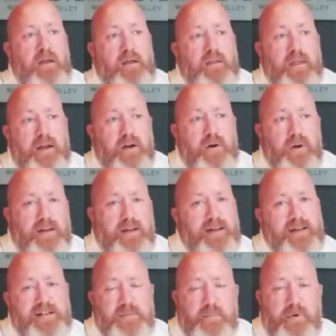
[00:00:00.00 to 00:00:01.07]
then go to
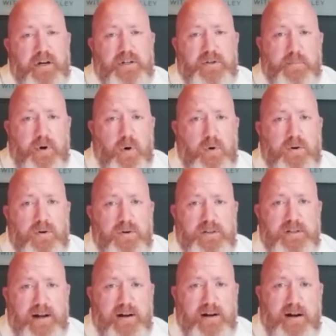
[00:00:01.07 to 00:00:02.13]

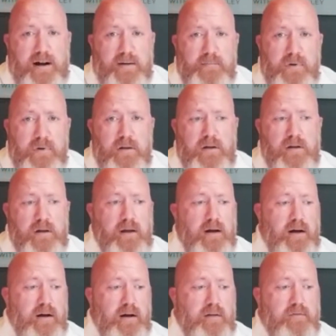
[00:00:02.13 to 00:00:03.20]
kingsbridgebrokers.com
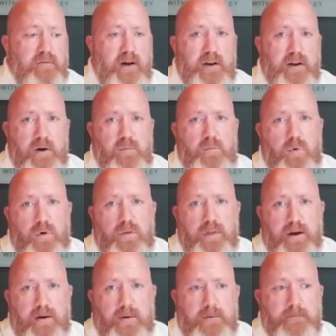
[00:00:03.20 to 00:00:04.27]
and find out more
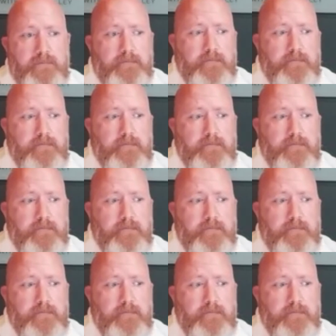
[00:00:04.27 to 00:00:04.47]
there.